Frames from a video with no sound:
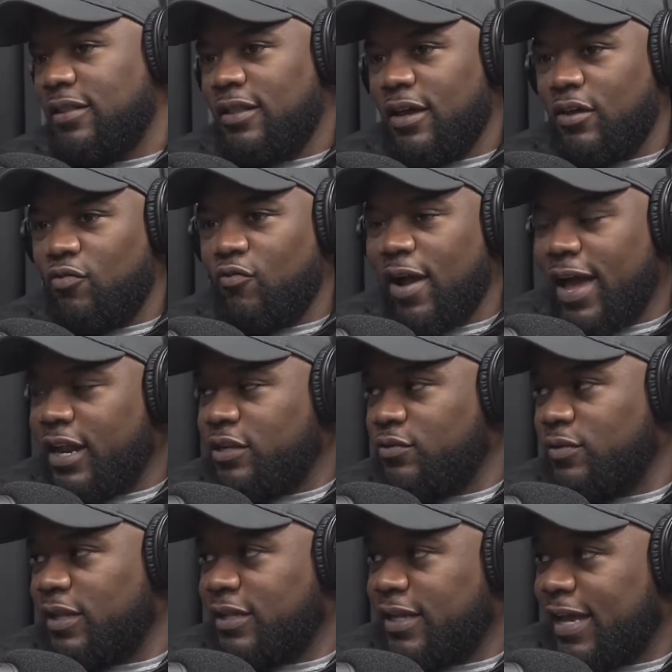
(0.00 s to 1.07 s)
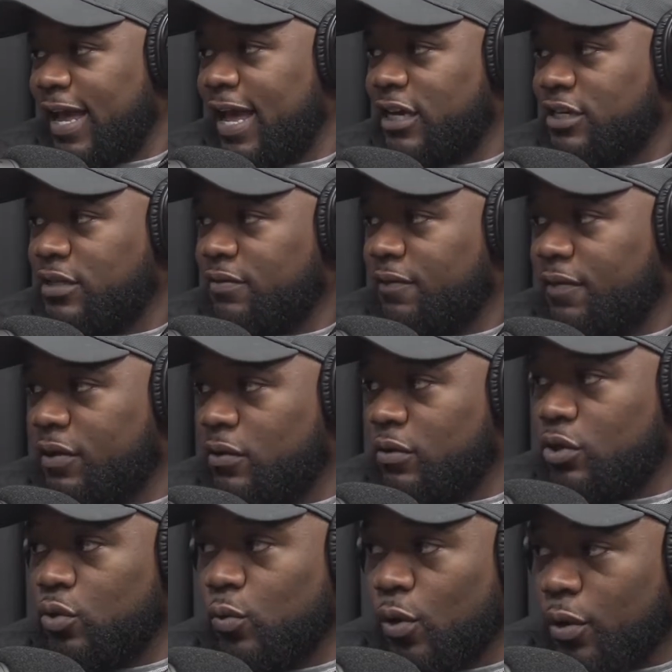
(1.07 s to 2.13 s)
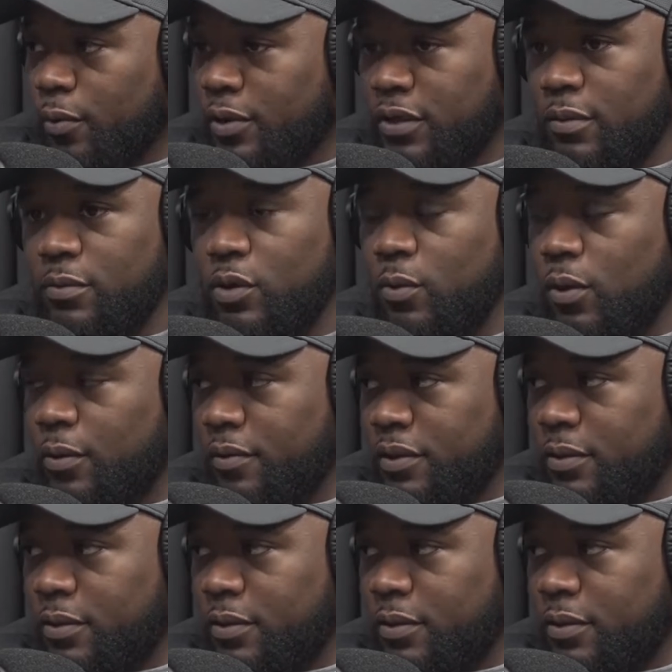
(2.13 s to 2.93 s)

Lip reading: The gratitude that they actually feel. You work with them